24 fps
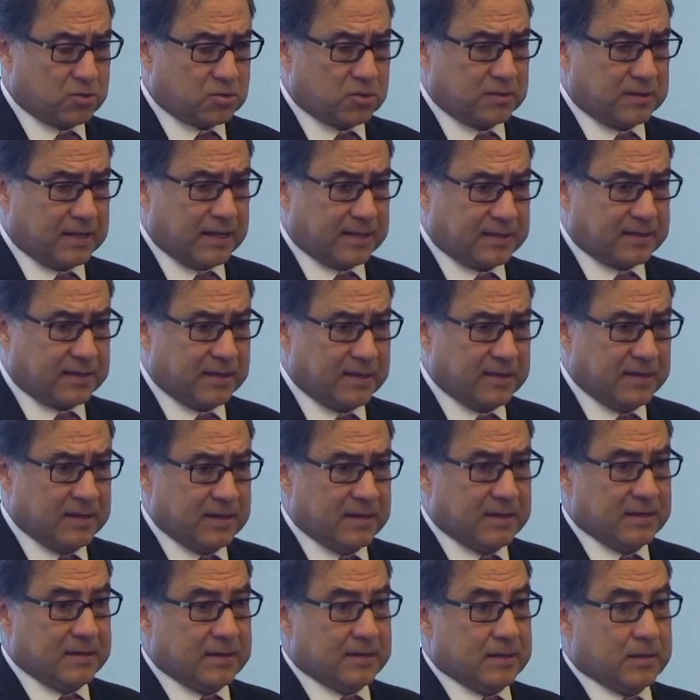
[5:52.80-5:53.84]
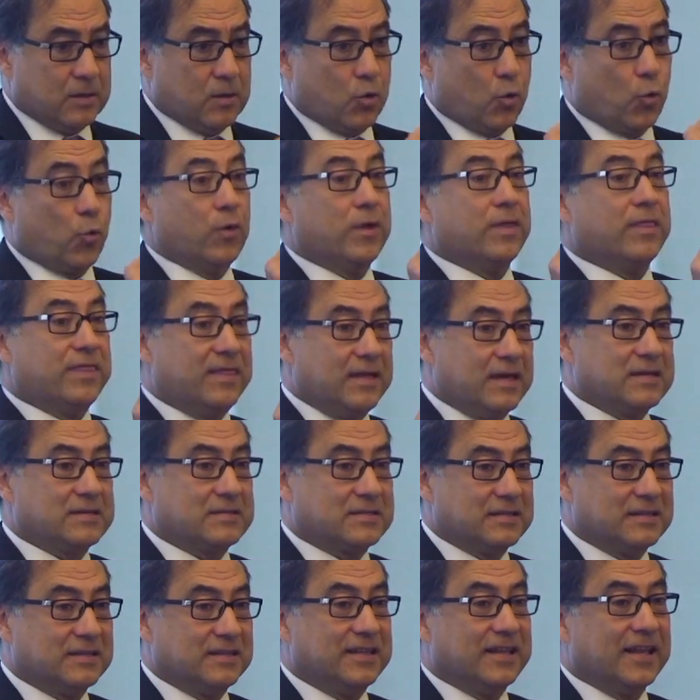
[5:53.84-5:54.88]
that with
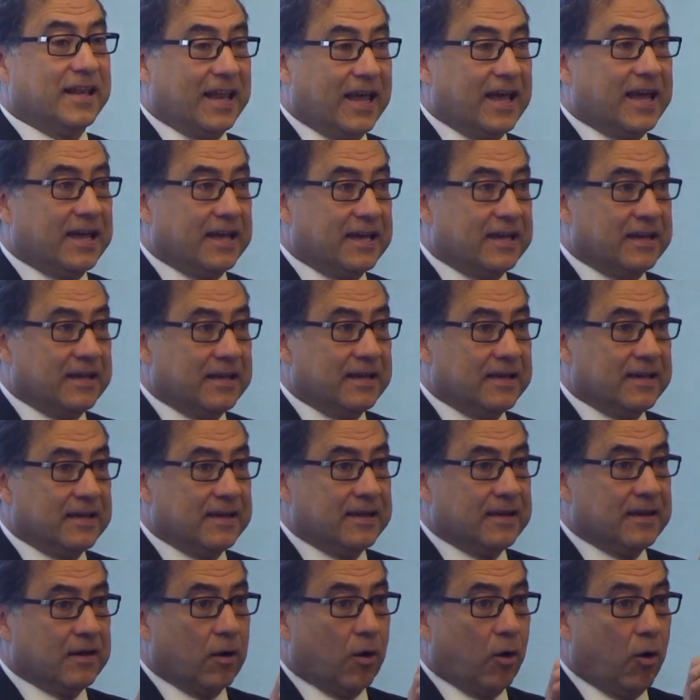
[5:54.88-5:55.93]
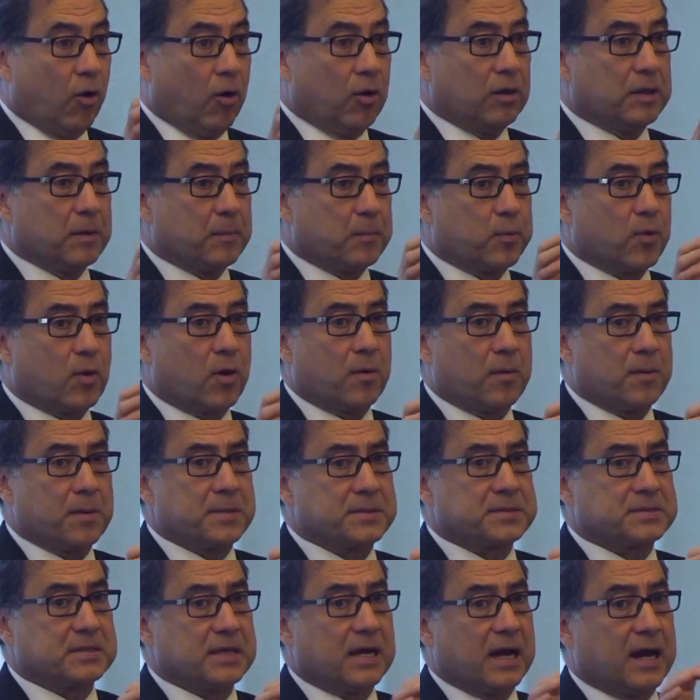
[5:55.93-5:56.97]
this delay, all the
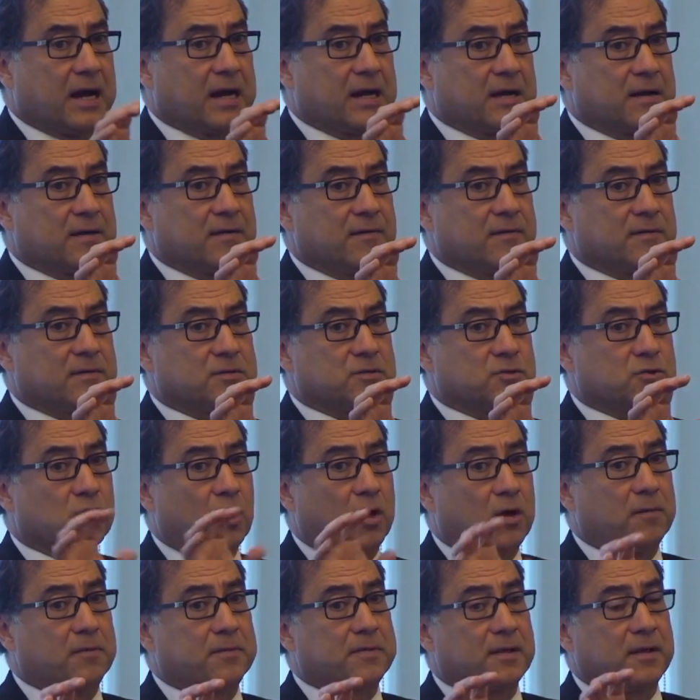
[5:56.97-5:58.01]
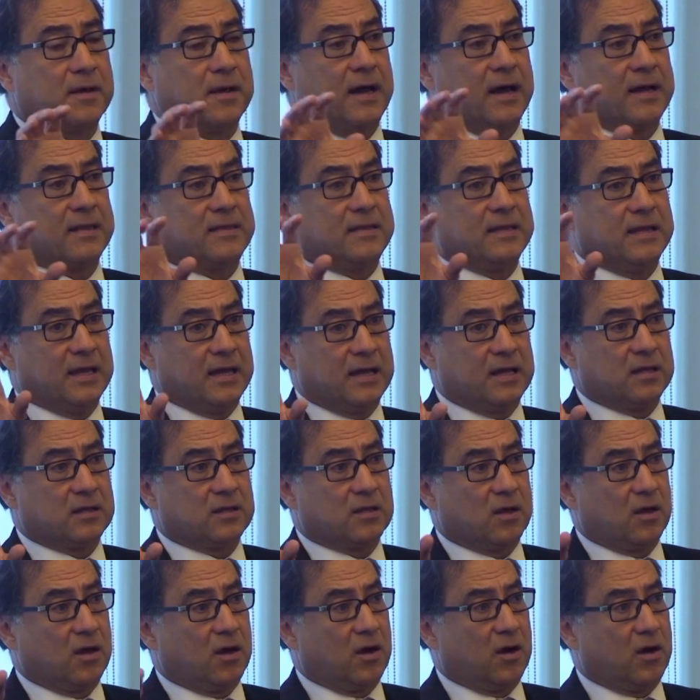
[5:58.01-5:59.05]
problems are solved at the end
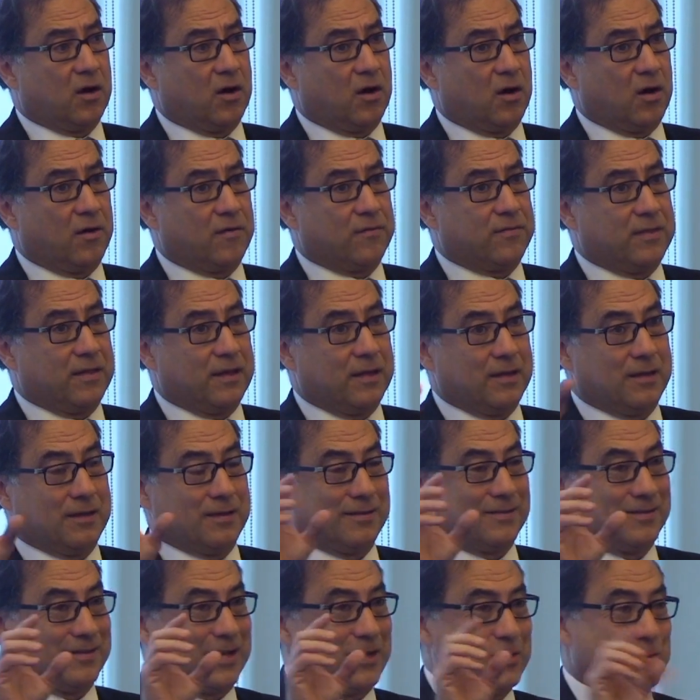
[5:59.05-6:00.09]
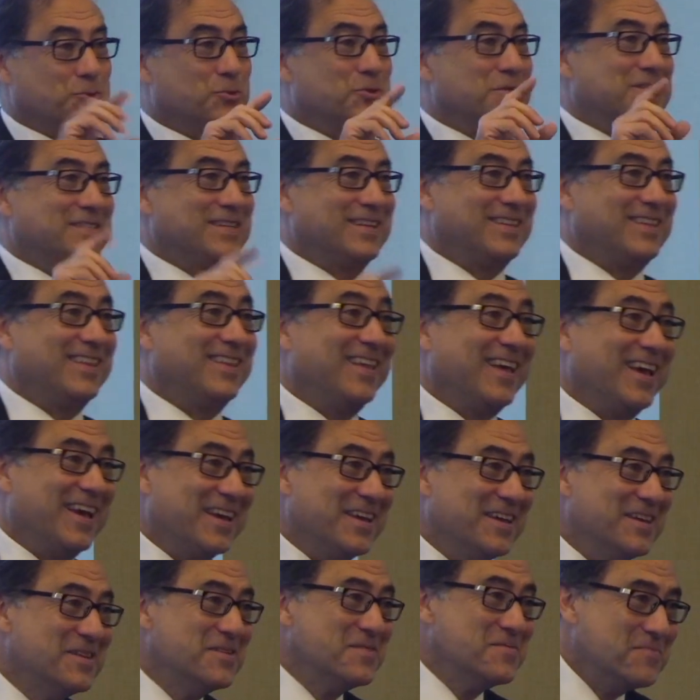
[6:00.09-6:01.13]
of the, I shouldn't say the day,
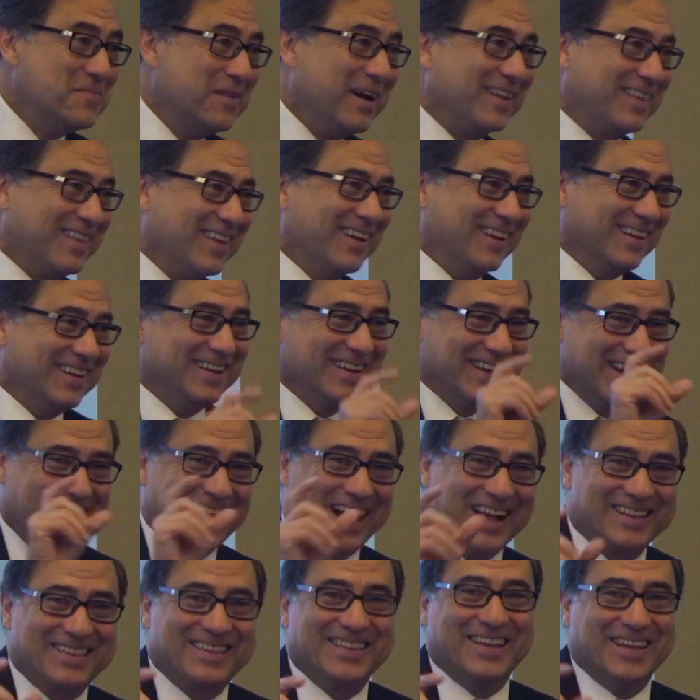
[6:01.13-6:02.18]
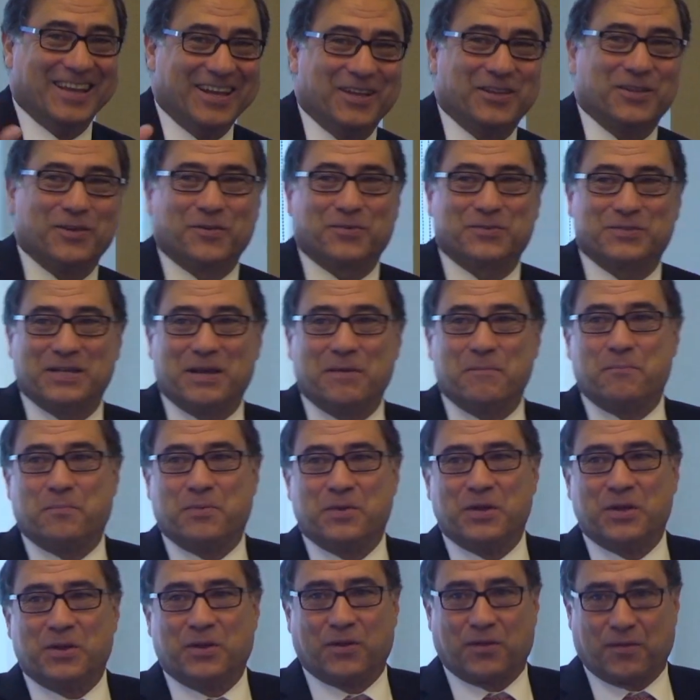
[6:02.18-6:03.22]
but at the end of some
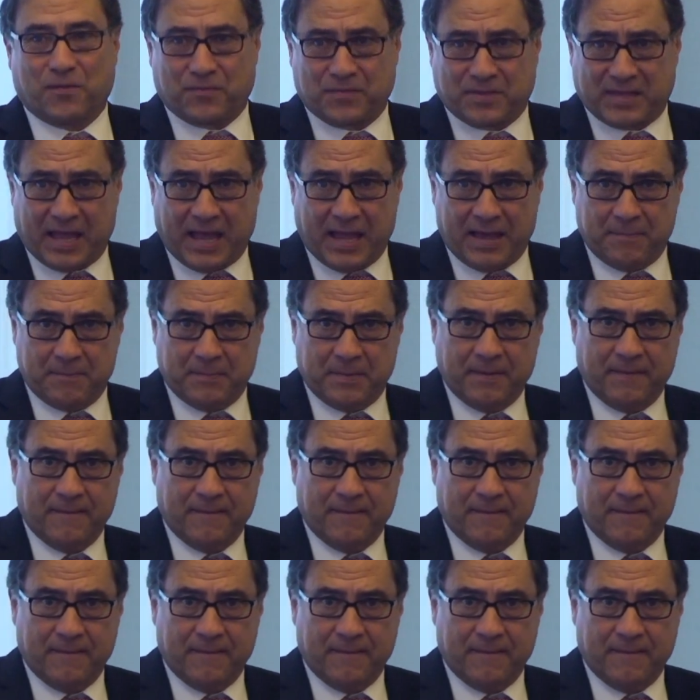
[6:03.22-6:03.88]
period of time.